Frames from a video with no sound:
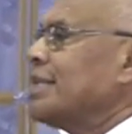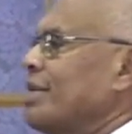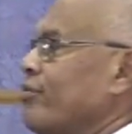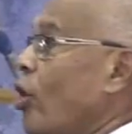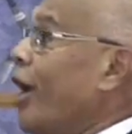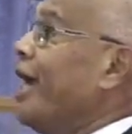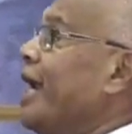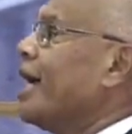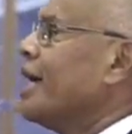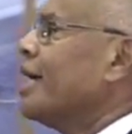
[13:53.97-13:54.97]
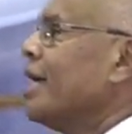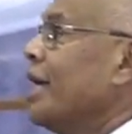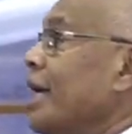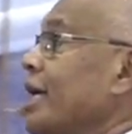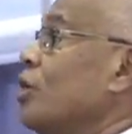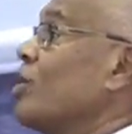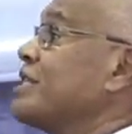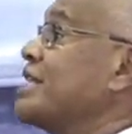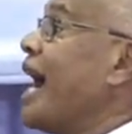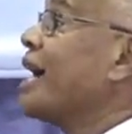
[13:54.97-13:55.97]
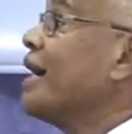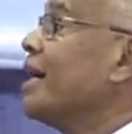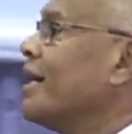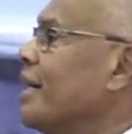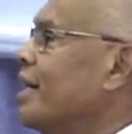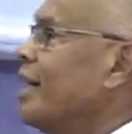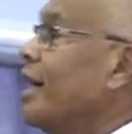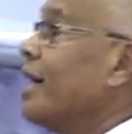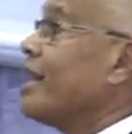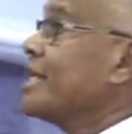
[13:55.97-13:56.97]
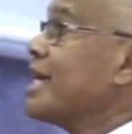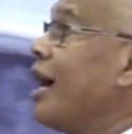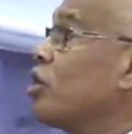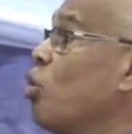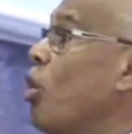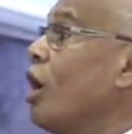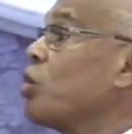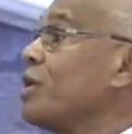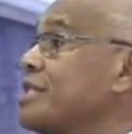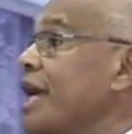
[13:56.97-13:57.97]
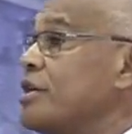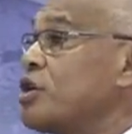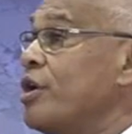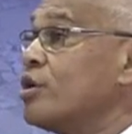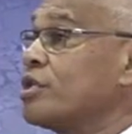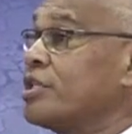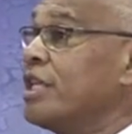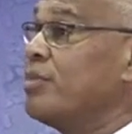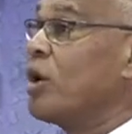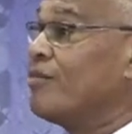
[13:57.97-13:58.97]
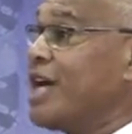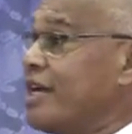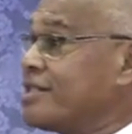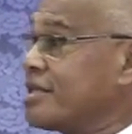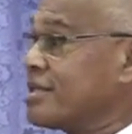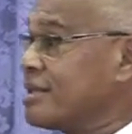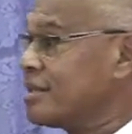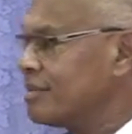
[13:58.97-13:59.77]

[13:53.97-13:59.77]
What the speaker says: void. It was dark. That's how the world was introduced in the book of Genesis.